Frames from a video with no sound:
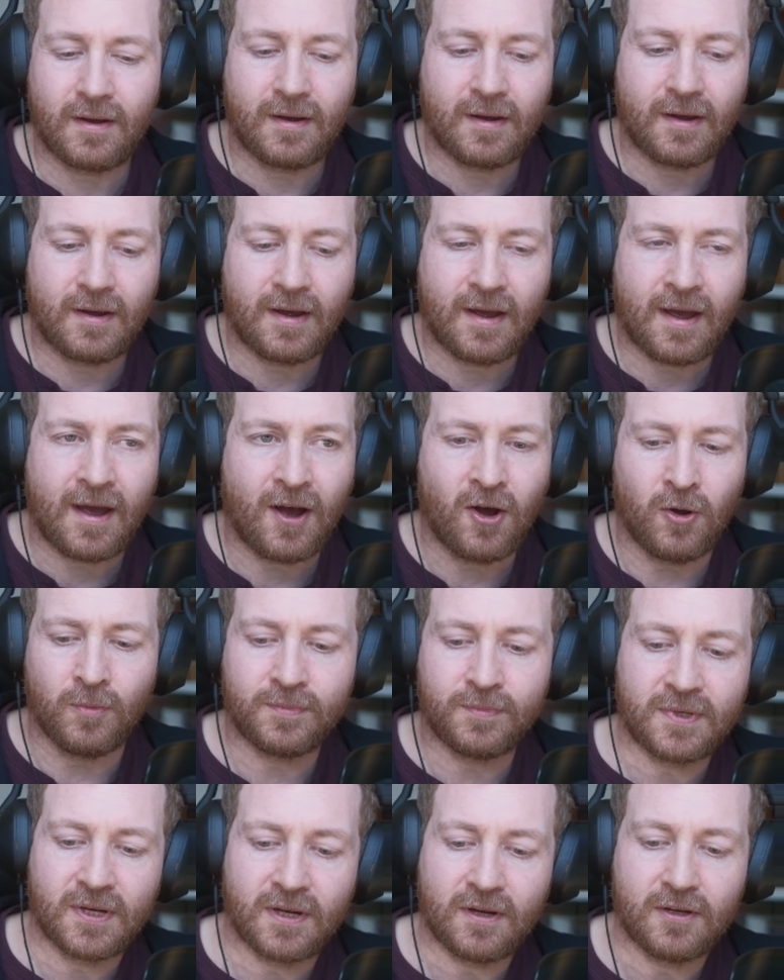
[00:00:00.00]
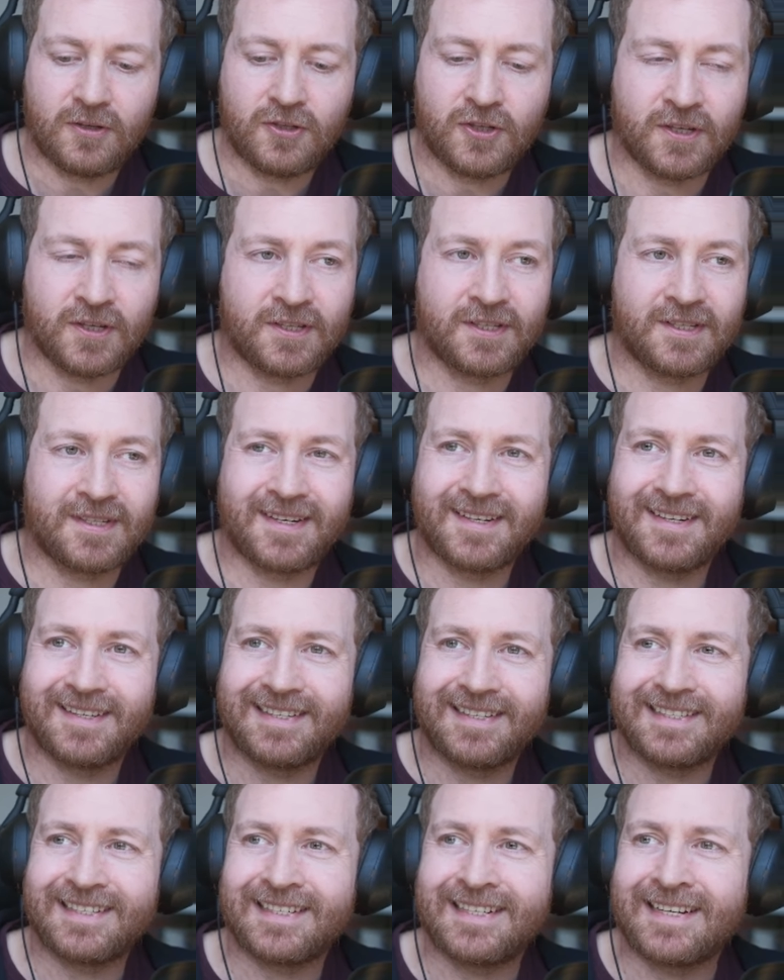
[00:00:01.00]
helped just
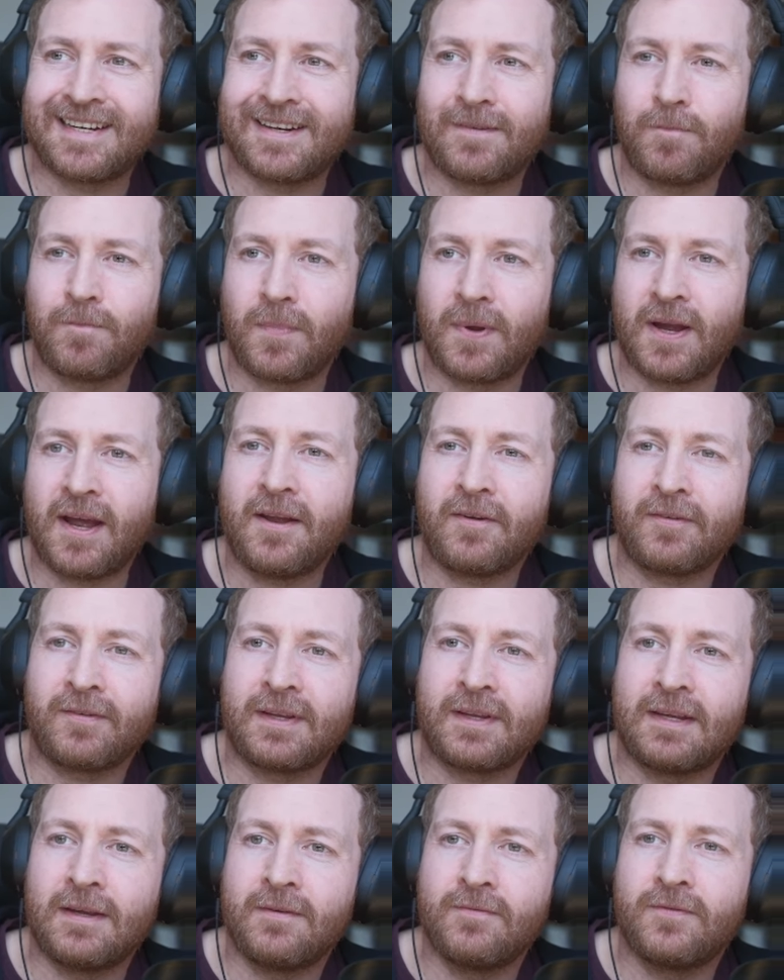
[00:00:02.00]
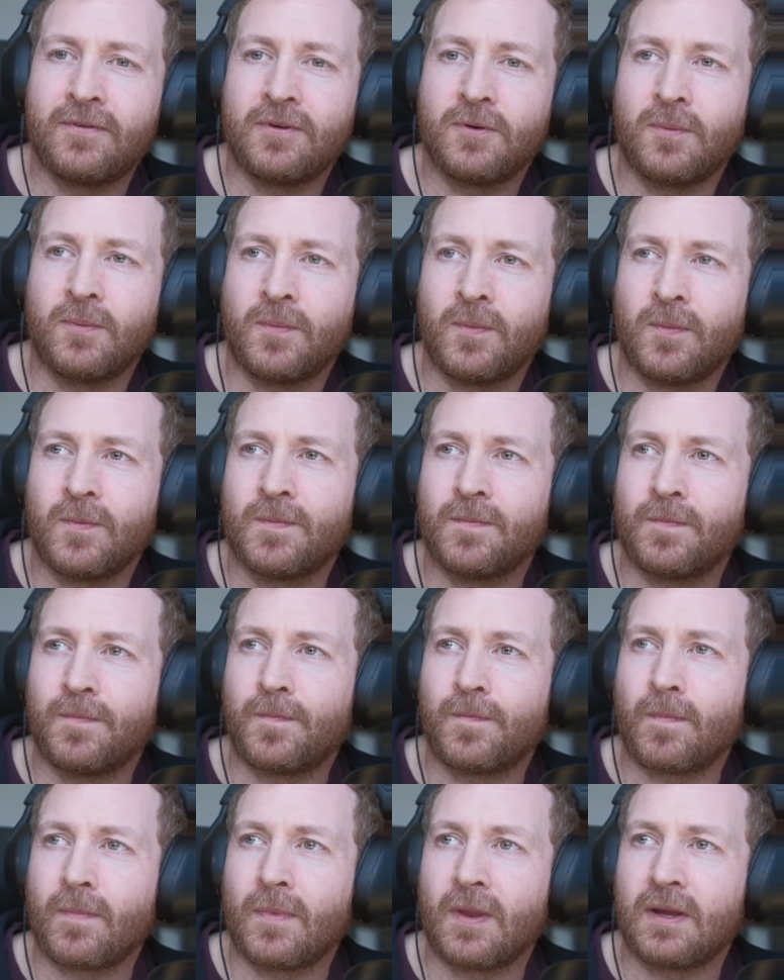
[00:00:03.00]
kind of give
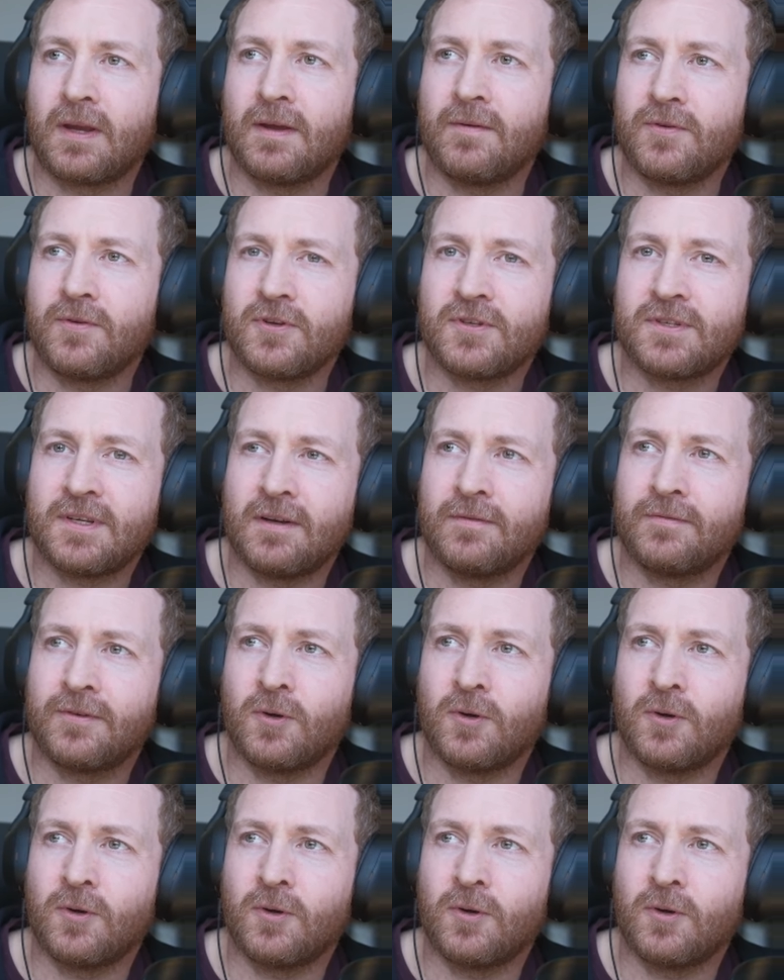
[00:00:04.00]
yourself a